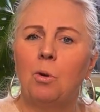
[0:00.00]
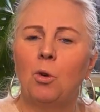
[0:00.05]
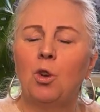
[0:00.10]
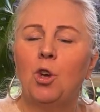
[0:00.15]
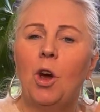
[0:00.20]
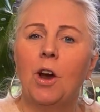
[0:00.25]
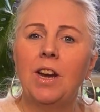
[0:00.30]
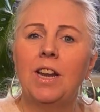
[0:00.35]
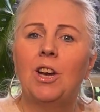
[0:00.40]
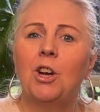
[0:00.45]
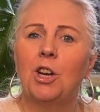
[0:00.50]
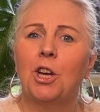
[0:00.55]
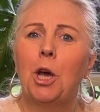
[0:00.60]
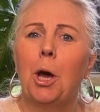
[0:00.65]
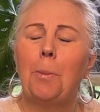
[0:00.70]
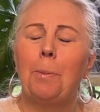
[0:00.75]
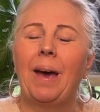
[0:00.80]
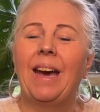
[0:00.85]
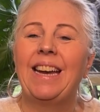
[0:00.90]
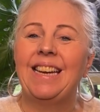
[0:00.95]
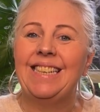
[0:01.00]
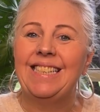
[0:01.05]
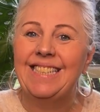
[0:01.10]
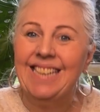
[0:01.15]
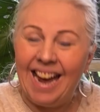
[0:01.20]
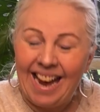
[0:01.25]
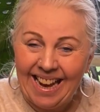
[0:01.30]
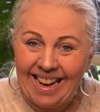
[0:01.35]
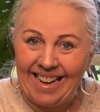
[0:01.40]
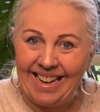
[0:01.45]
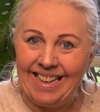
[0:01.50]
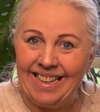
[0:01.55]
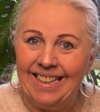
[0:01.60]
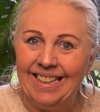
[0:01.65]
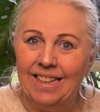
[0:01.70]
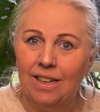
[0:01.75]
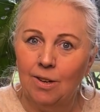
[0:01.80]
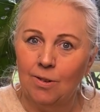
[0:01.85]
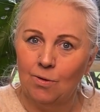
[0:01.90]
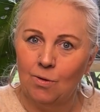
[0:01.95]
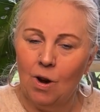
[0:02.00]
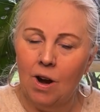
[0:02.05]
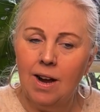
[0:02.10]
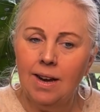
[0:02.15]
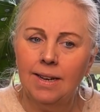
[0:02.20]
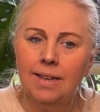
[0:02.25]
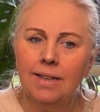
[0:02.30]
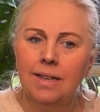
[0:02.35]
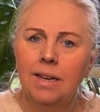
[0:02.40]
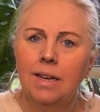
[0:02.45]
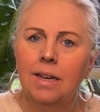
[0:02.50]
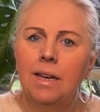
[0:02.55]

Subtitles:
You only got to go back a day, right?